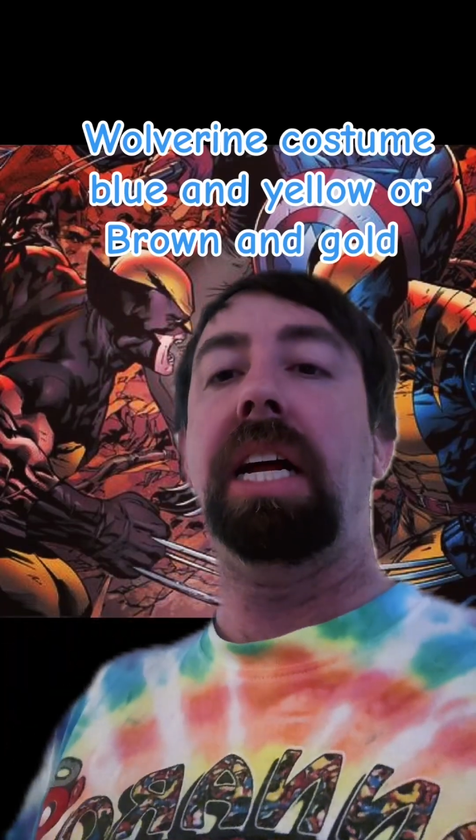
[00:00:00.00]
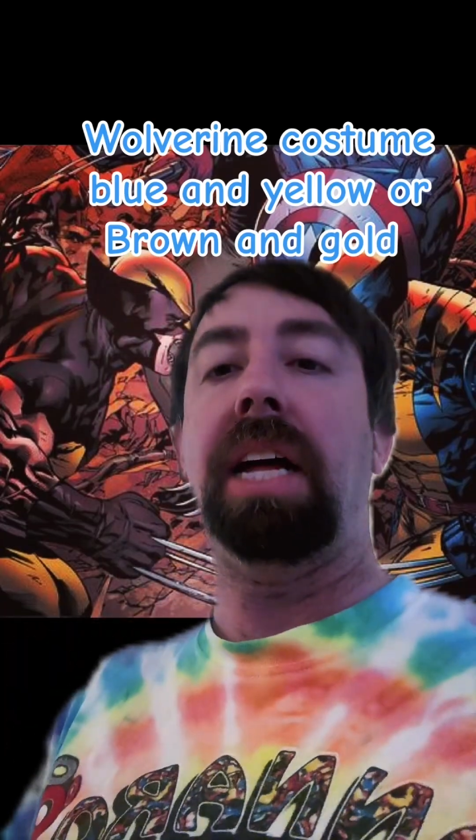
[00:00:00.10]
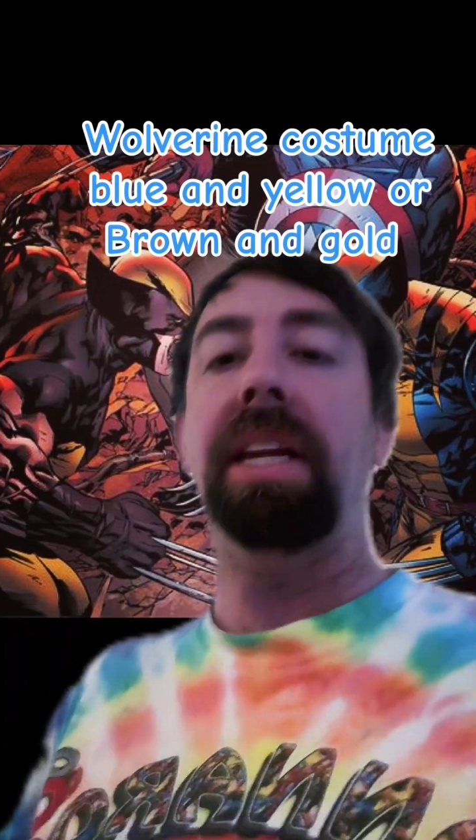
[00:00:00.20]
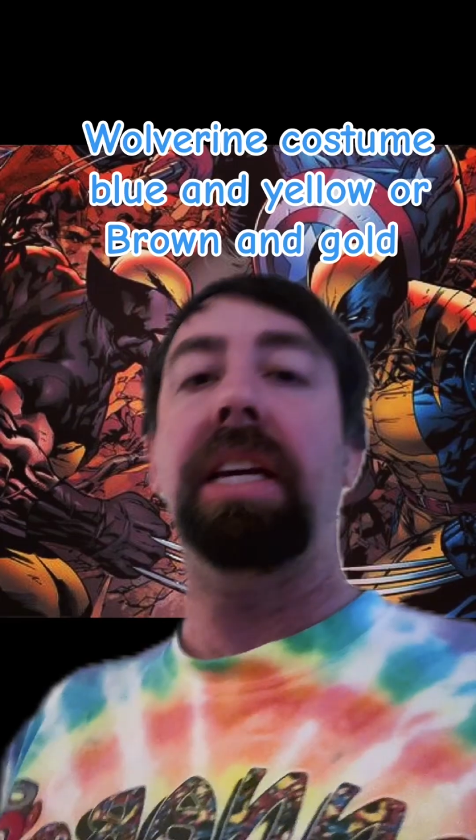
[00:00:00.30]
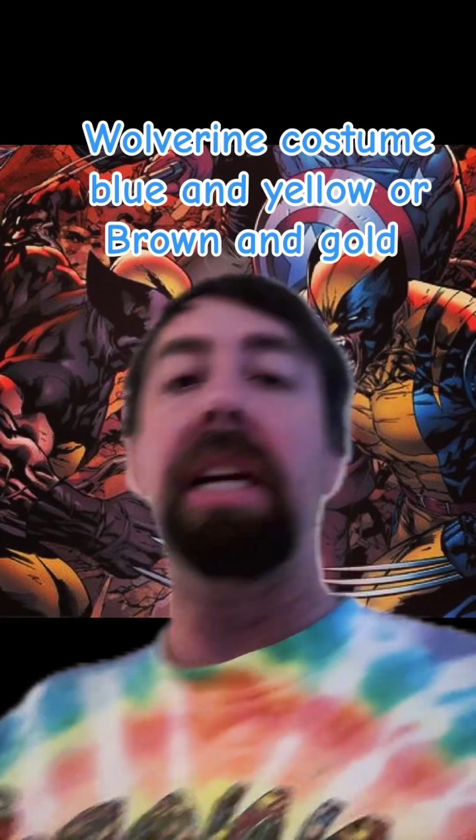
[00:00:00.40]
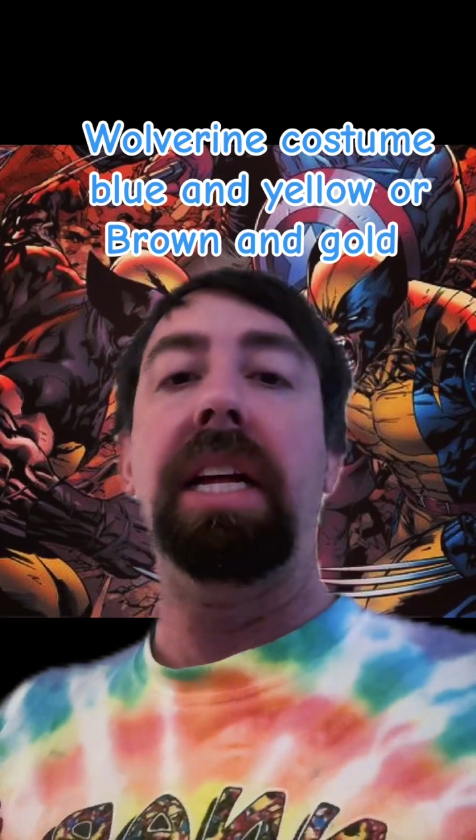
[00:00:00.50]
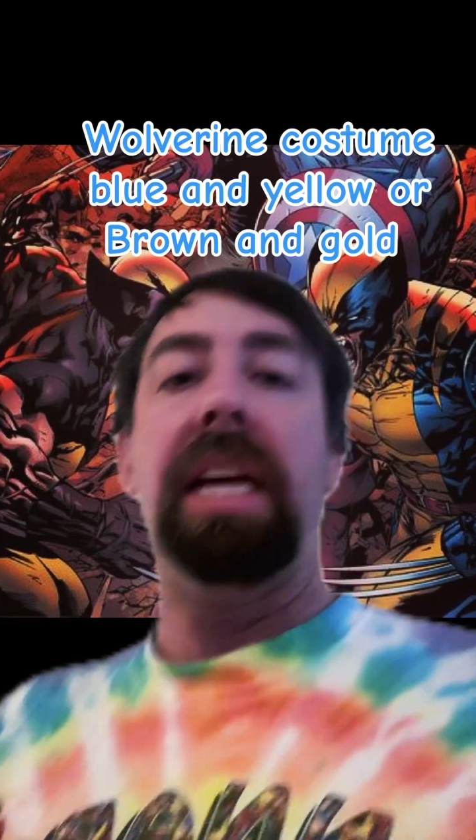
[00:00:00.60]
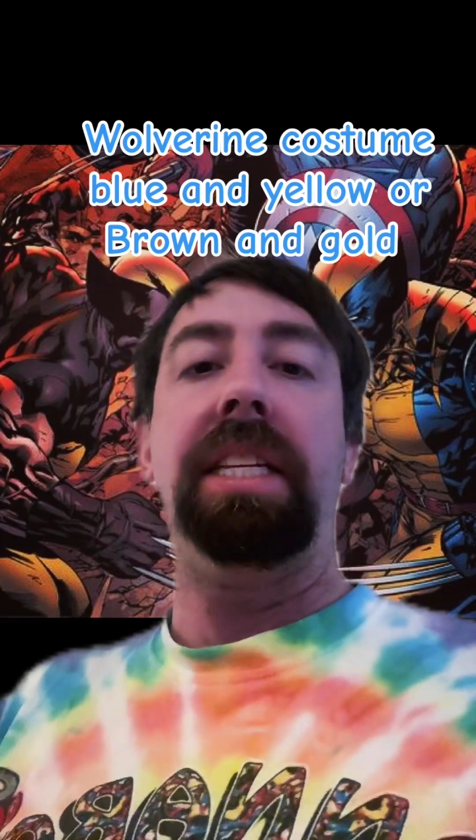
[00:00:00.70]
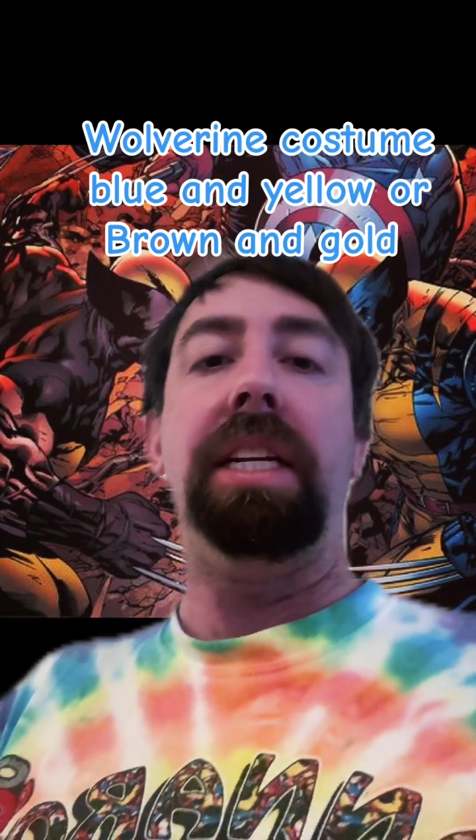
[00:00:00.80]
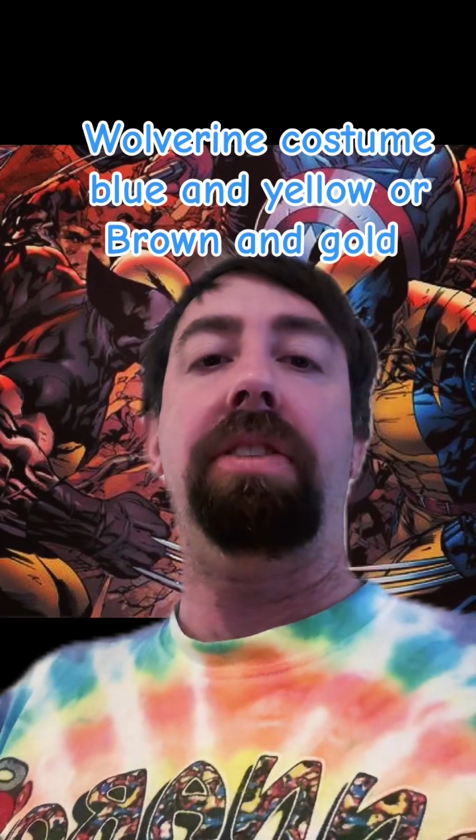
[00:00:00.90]
I think
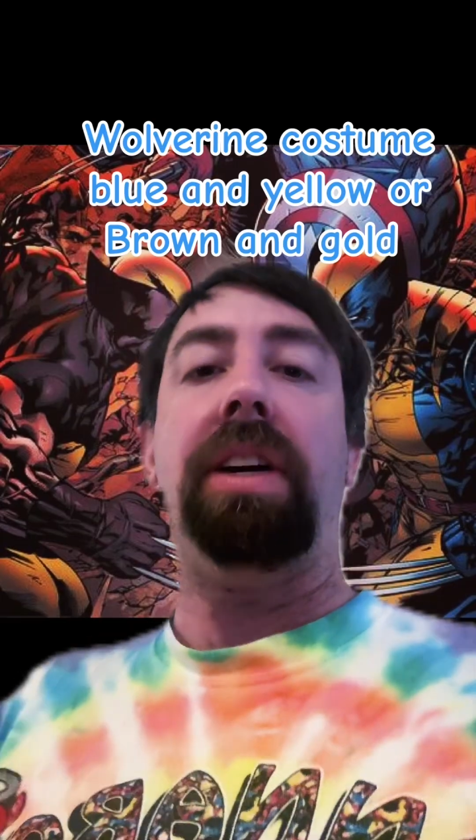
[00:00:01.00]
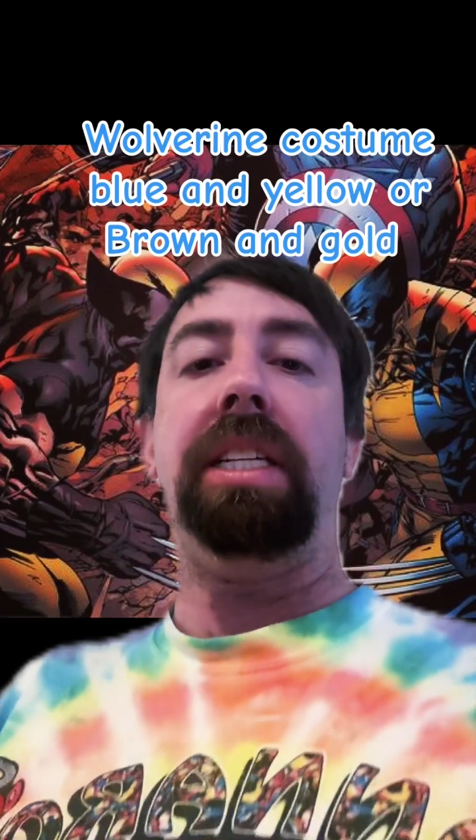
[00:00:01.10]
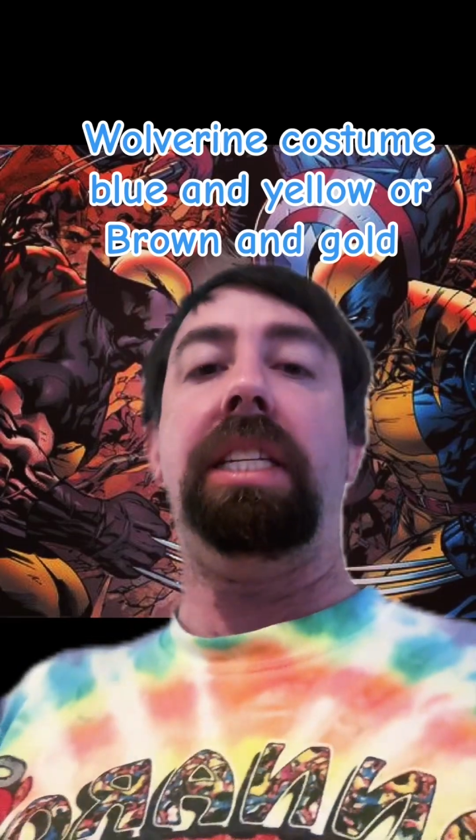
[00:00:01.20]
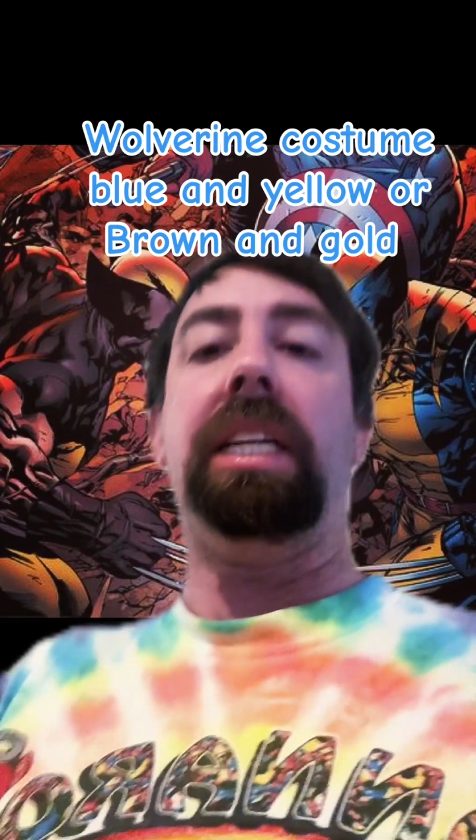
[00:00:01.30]
it's interesting